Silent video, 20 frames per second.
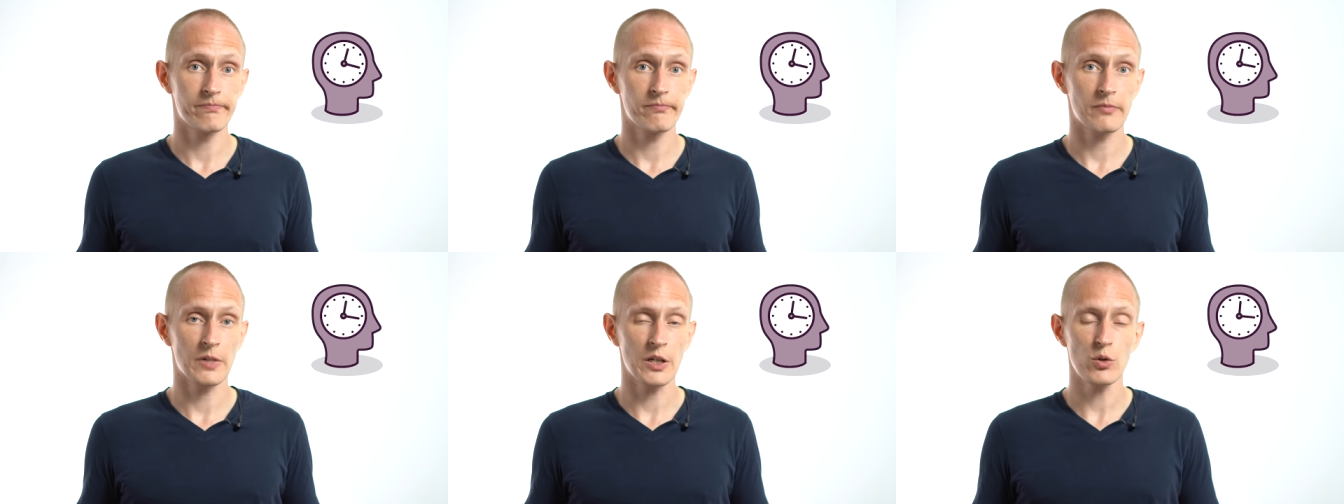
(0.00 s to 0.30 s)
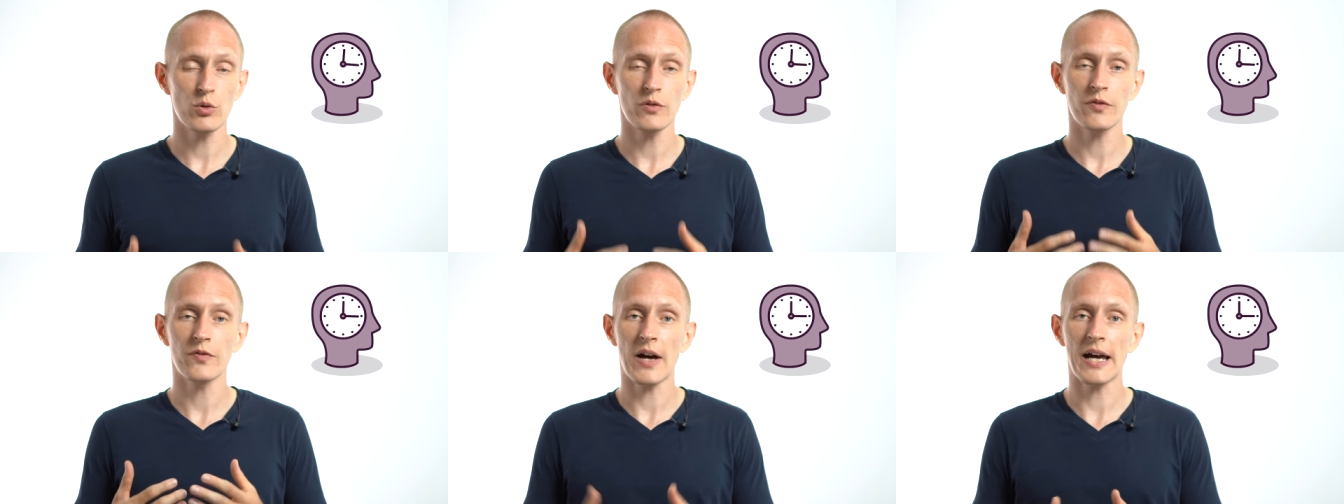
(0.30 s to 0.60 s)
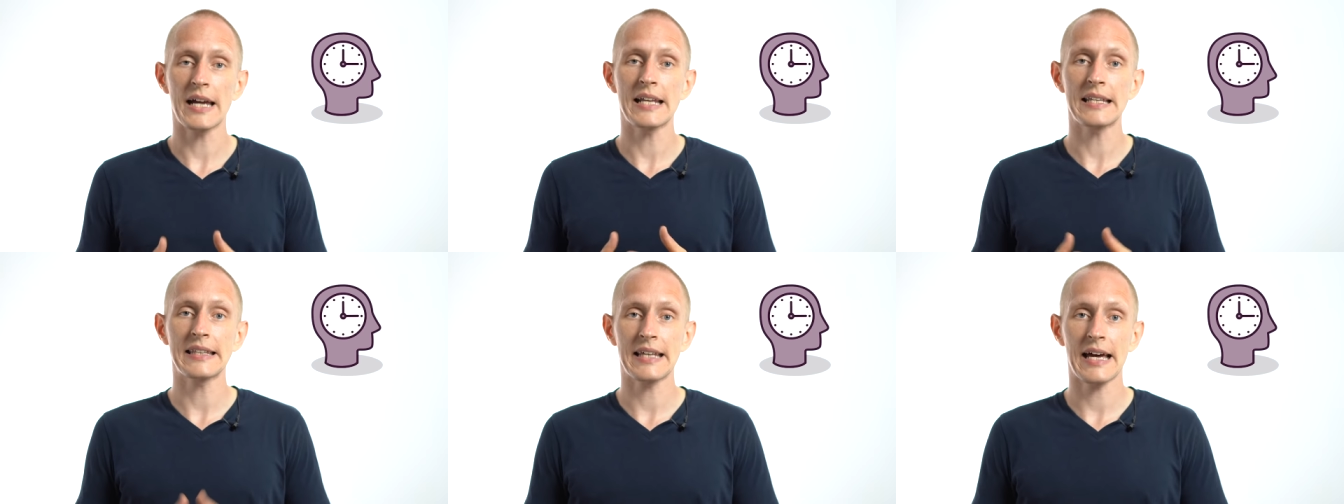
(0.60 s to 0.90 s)
Right? You'll
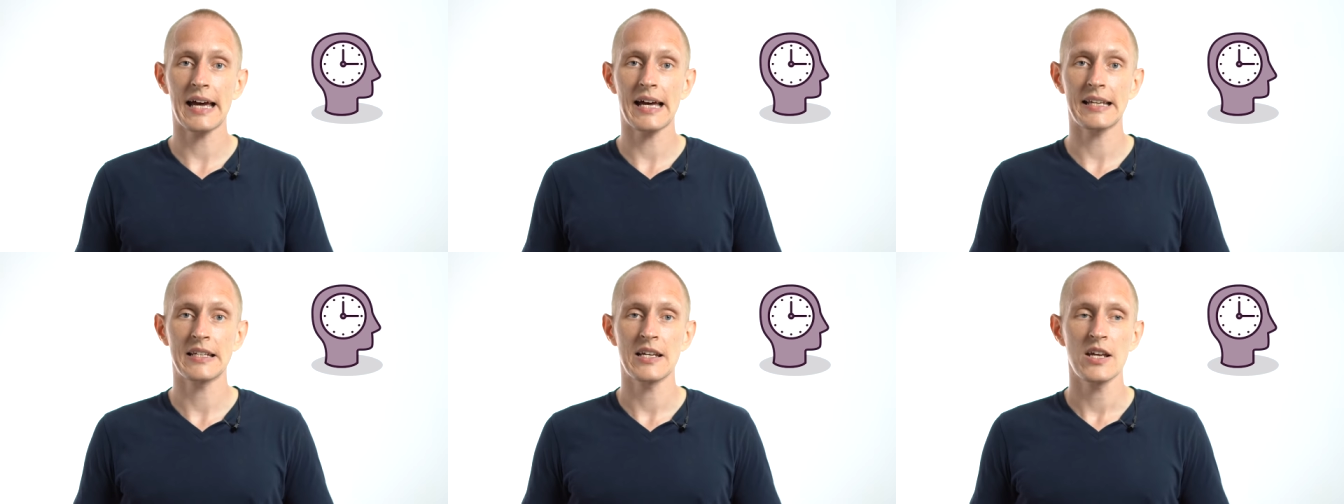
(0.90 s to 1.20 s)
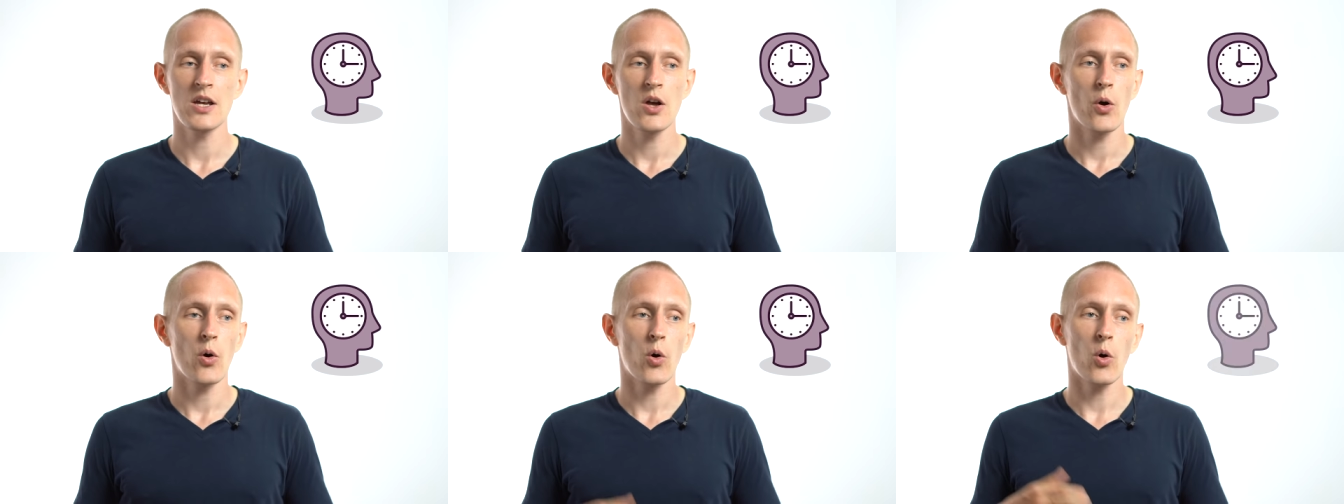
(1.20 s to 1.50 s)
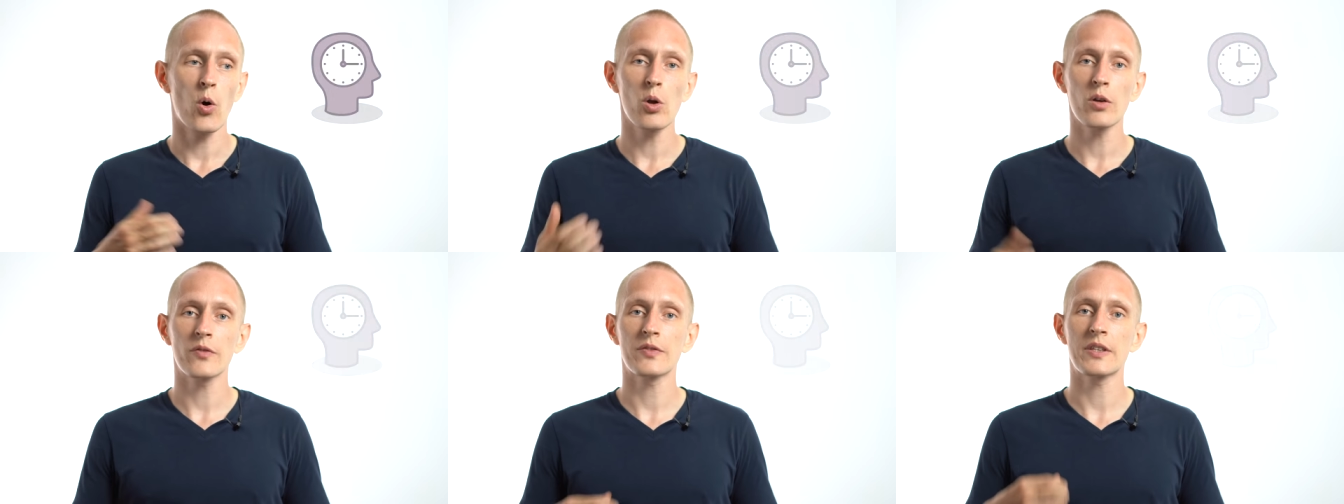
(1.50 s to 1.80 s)
find that
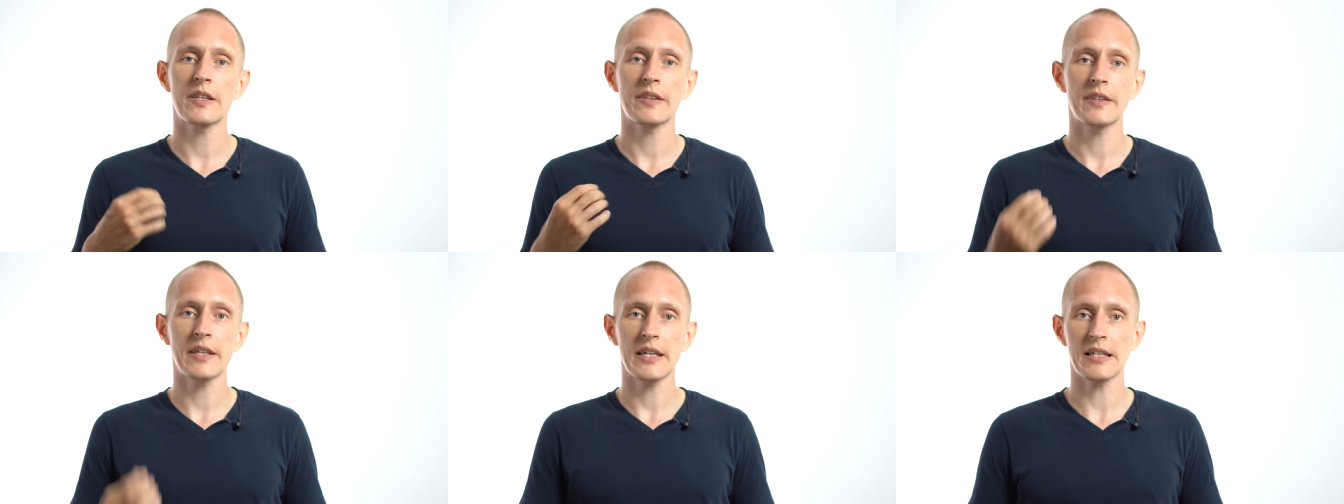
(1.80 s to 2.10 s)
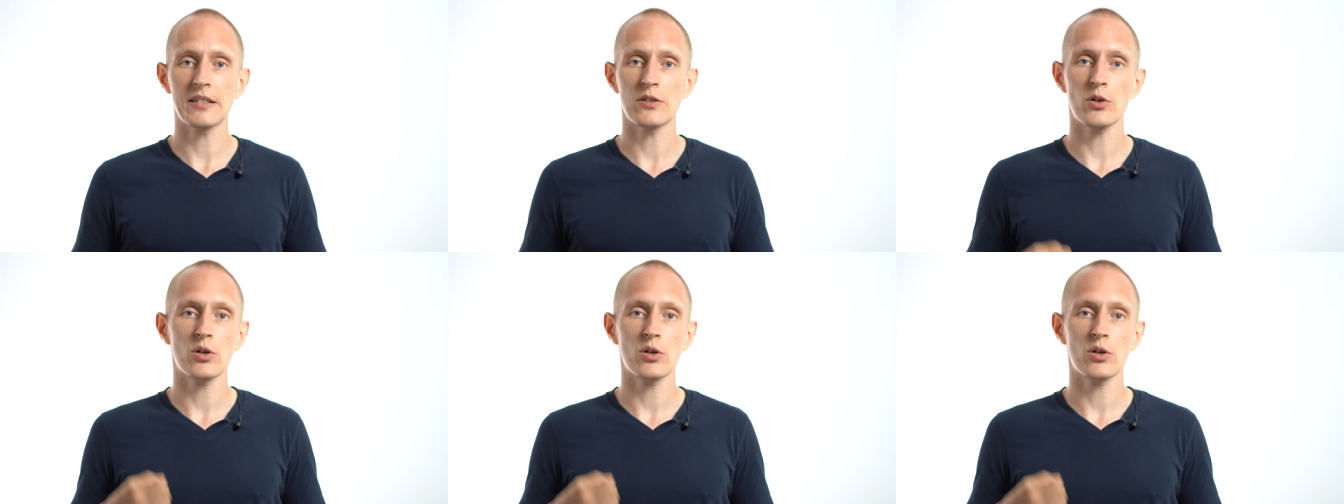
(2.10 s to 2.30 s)
all of the things,